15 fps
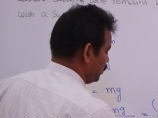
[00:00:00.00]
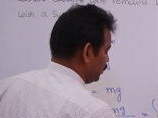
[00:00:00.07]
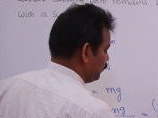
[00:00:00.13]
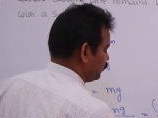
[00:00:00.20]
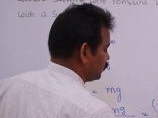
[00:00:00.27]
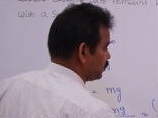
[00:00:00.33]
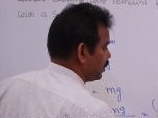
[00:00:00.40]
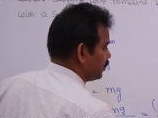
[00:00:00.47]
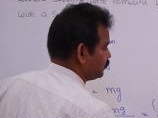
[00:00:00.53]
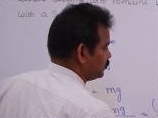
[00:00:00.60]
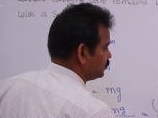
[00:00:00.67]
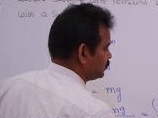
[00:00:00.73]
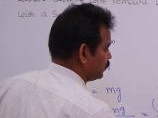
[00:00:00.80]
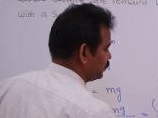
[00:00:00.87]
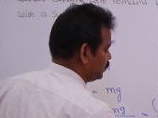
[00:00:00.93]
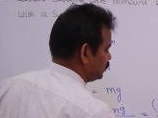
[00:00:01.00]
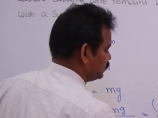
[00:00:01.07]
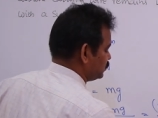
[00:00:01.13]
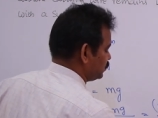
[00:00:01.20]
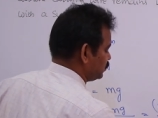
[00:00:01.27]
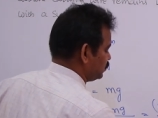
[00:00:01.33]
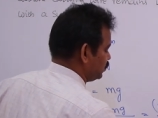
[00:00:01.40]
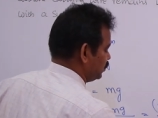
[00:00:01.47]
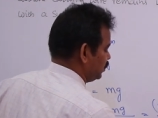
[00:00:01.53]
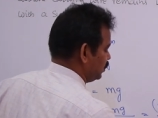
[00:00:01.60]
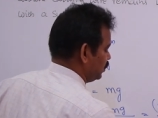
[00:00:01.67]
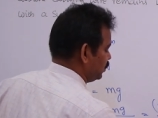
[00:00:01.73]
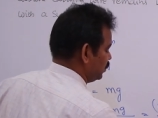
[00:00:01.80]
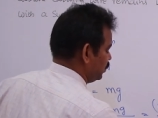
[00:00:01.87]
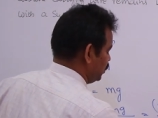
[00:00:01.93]
Length of this one is
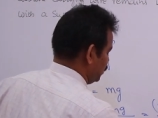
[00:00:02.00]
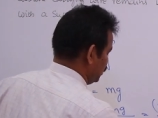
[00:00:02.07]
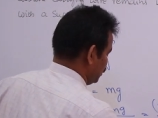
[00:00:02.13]
3.